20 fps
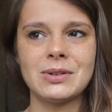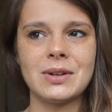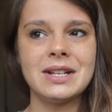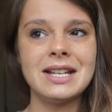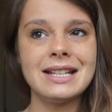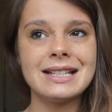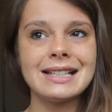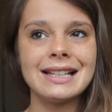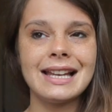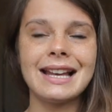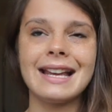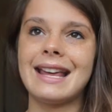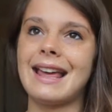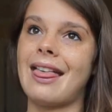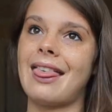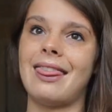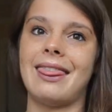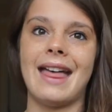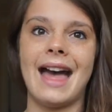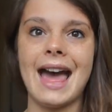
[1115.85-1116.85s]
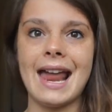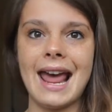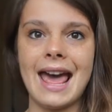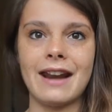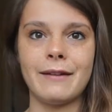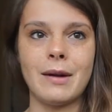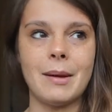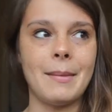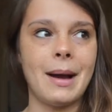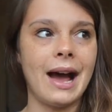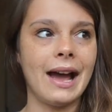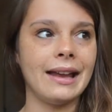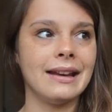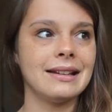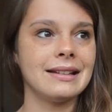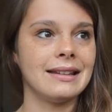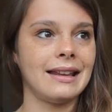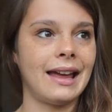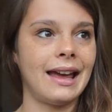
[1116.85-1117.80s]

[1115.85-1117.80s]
So I need to, like, get that out of my mind.